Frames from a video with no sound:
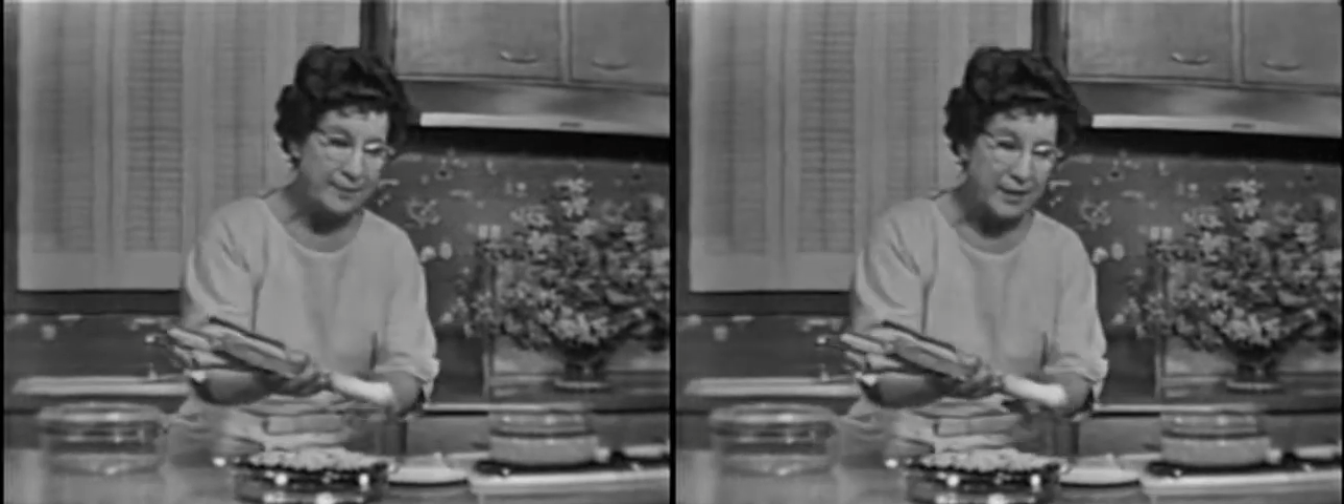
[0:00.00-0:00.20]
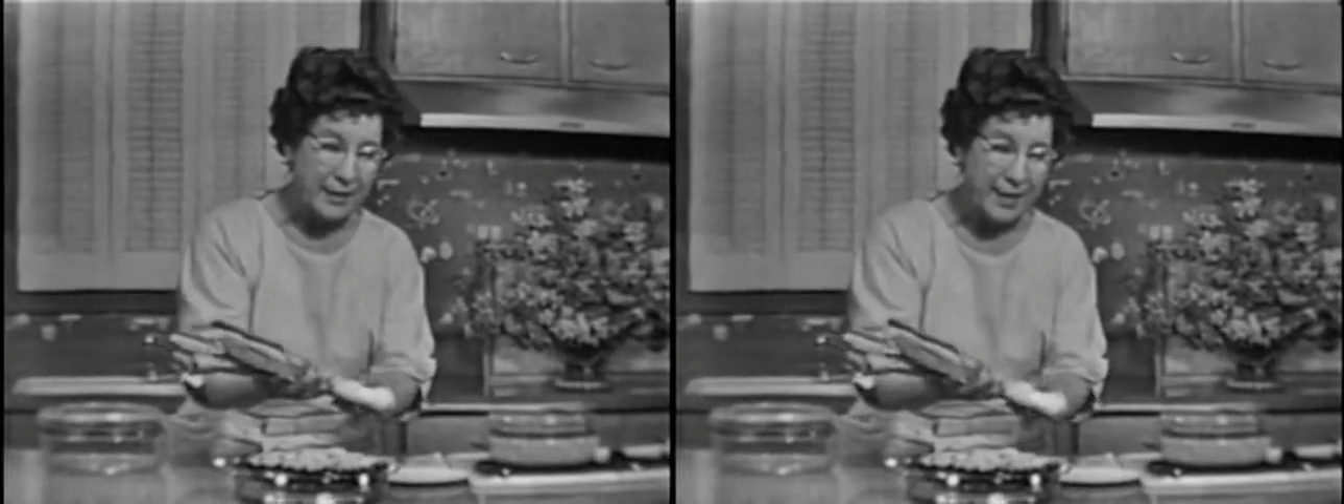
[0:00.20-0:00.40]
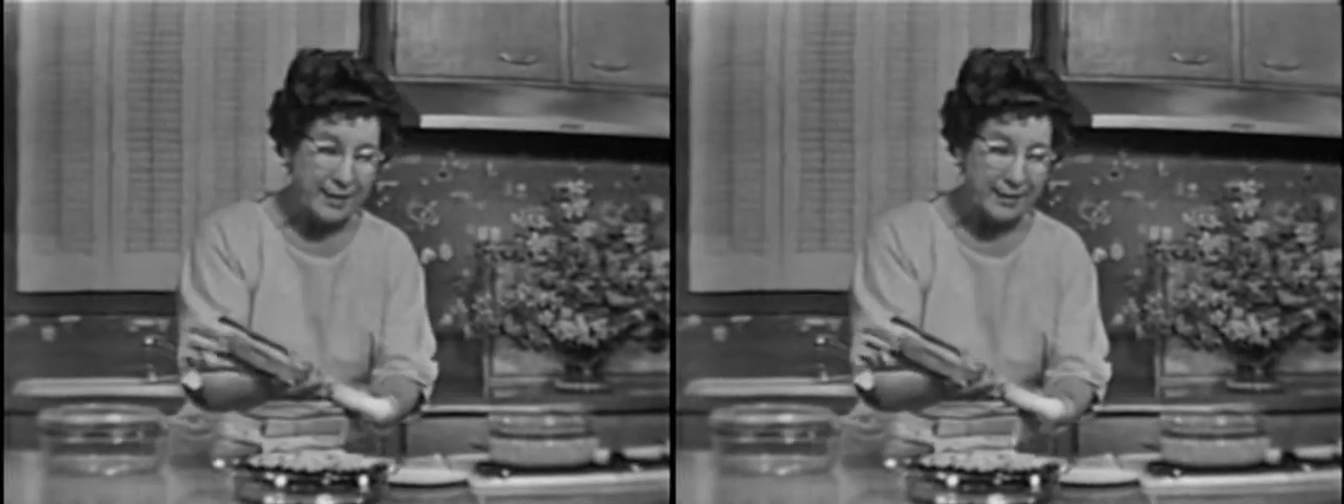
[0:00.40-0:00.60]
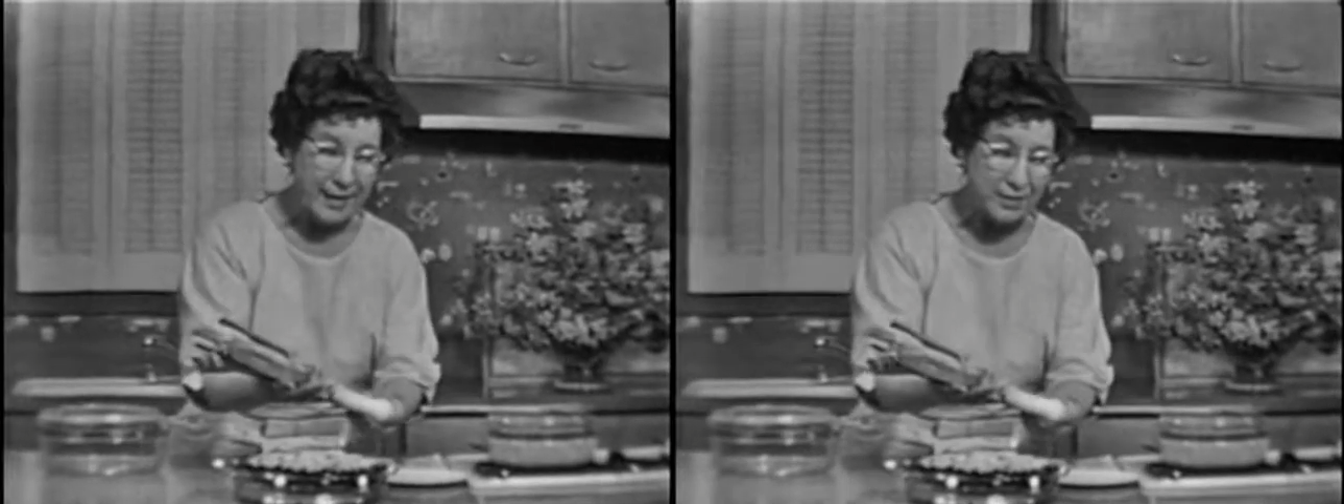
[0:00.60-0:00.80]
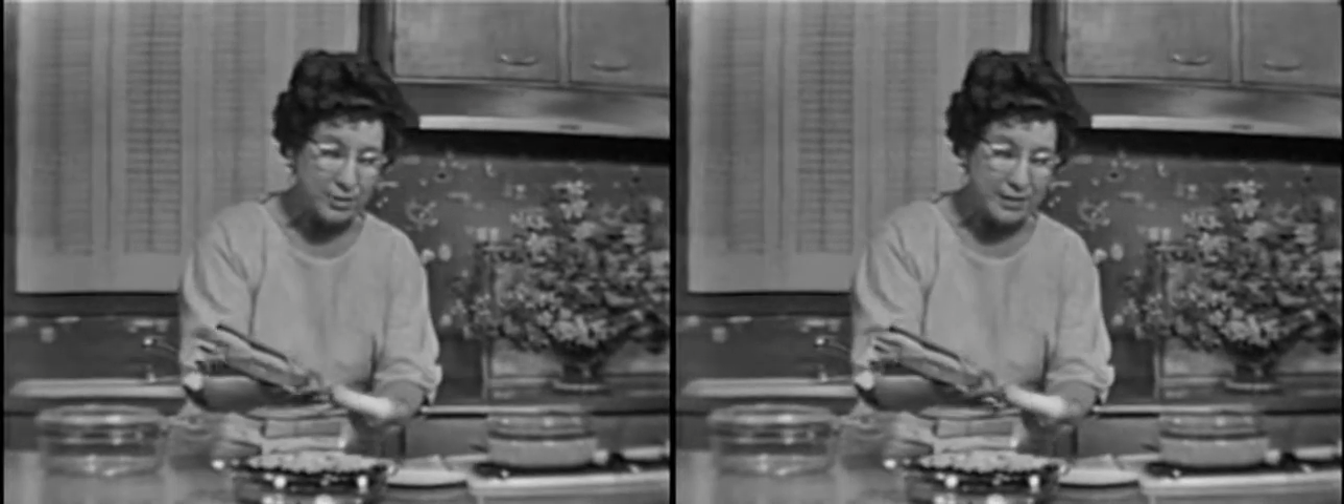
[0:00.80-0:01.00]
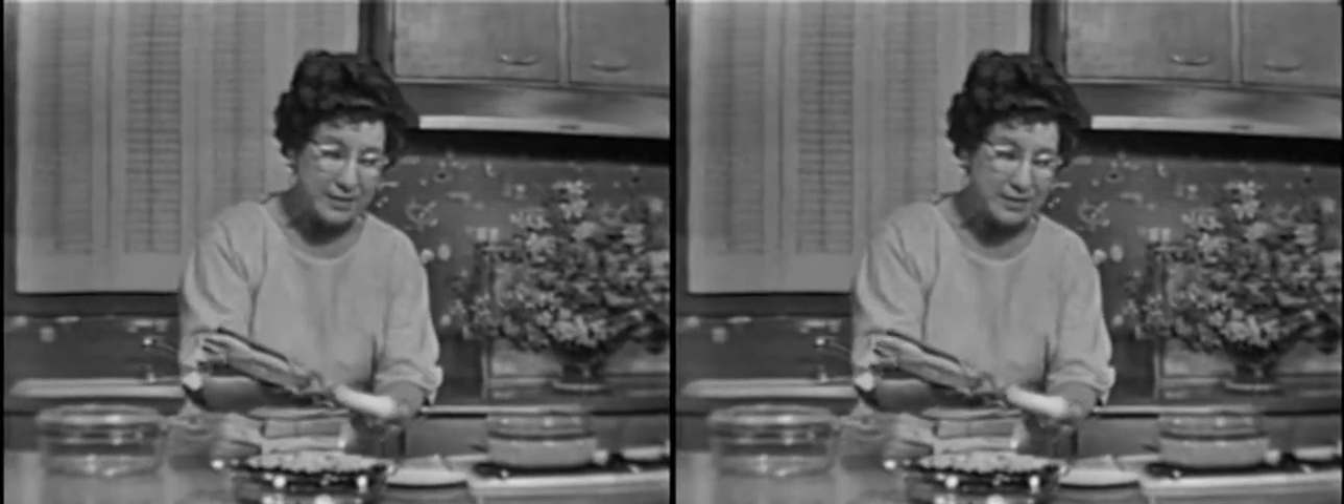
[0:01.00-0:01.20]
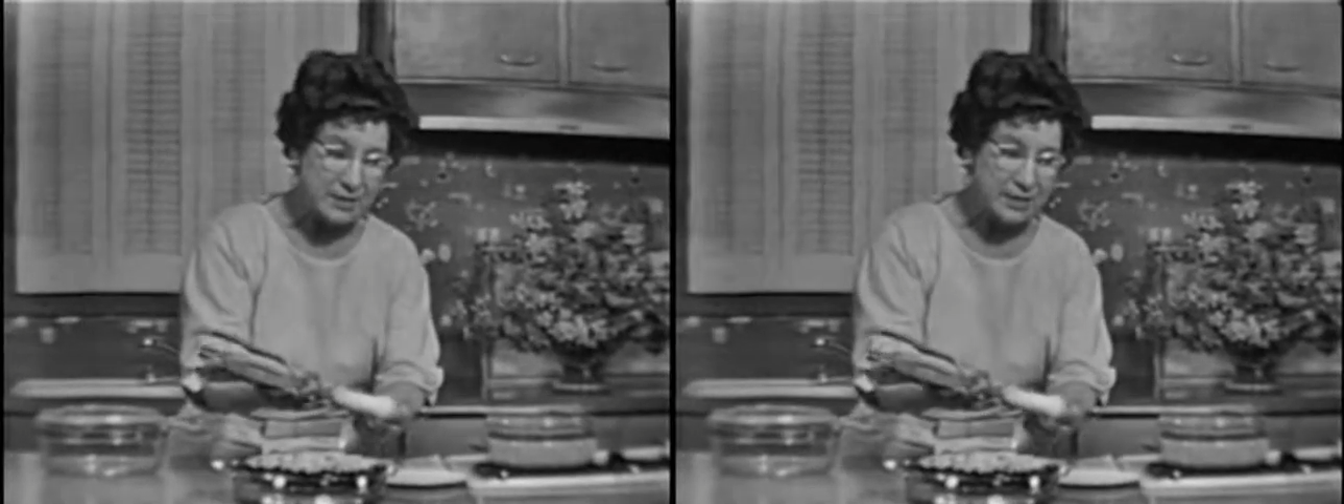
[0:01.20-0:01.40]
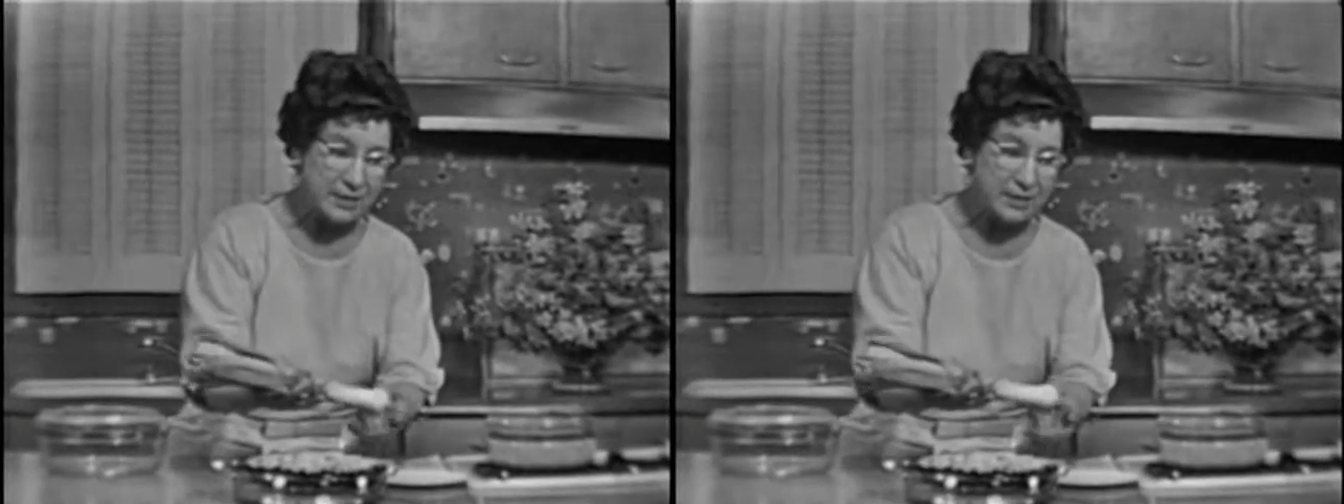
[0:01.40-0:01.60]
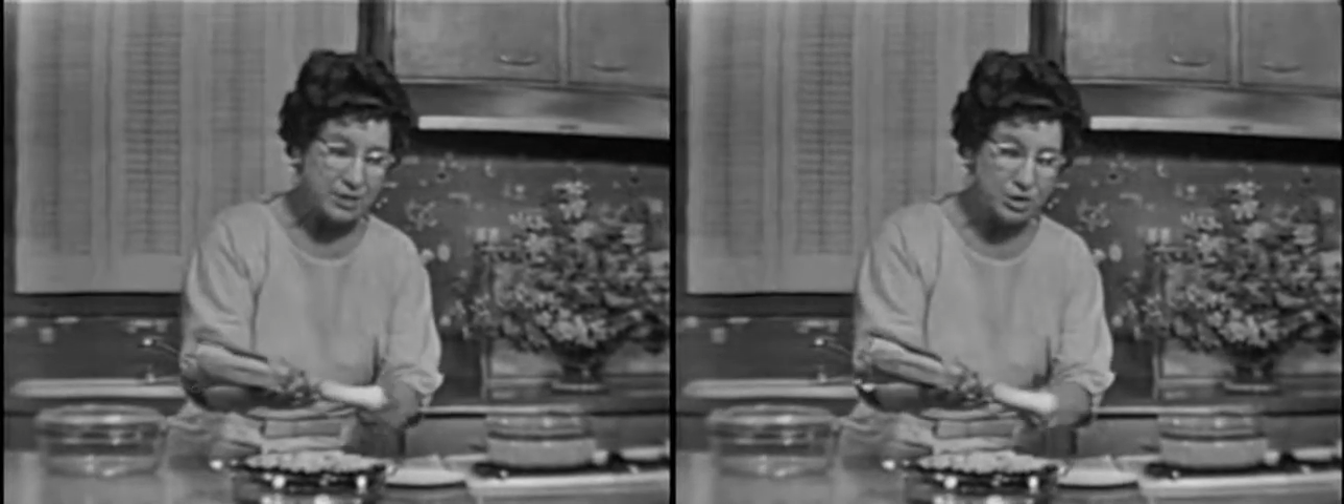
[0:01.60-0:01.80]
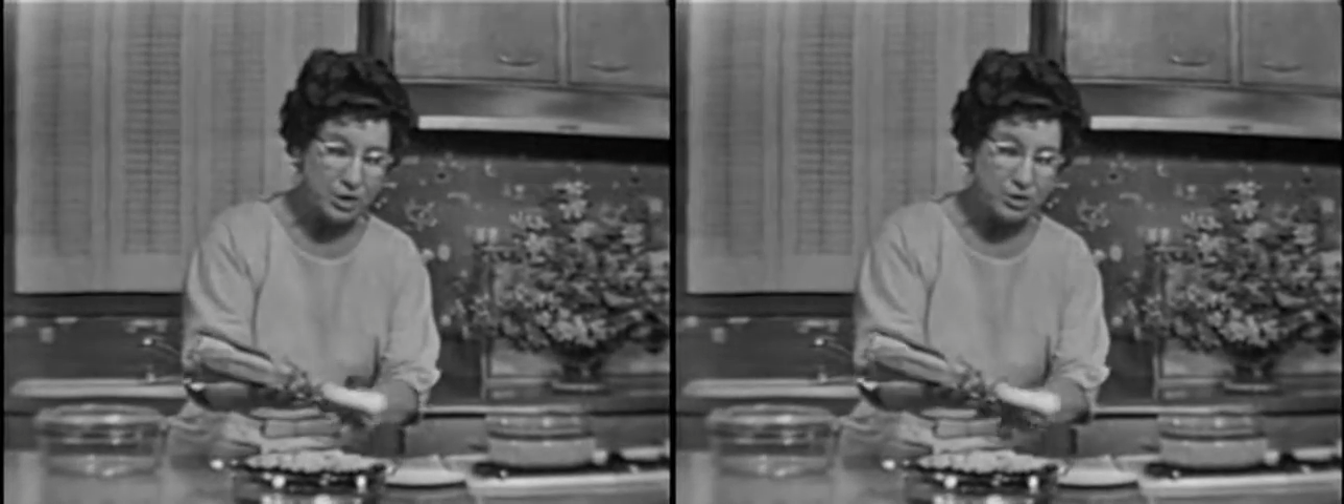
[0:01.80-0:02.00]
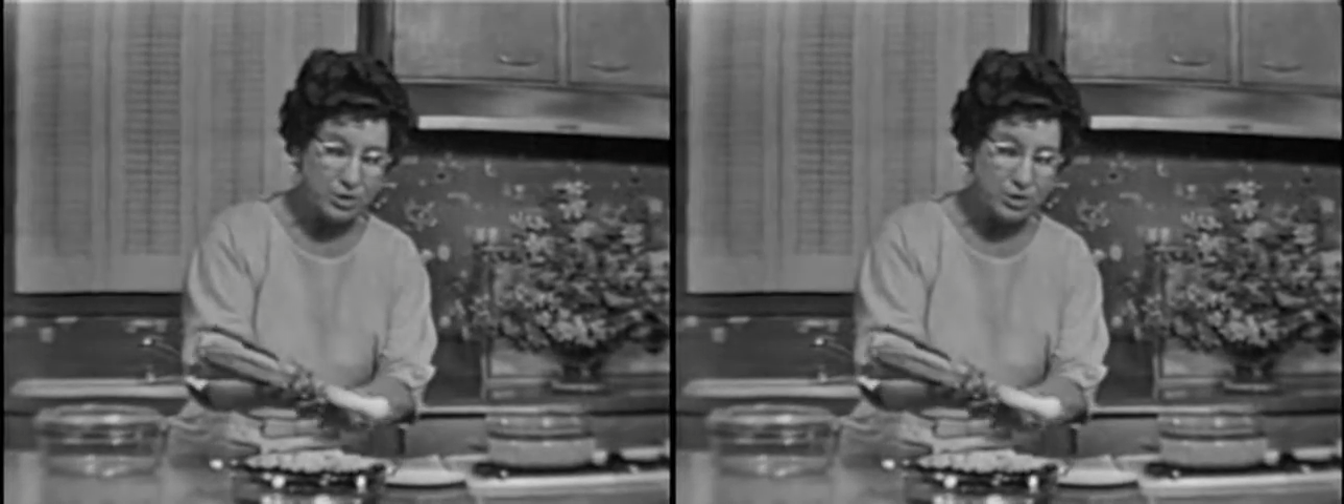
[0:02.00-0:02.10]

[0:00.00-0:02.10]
and as you can see, it's just a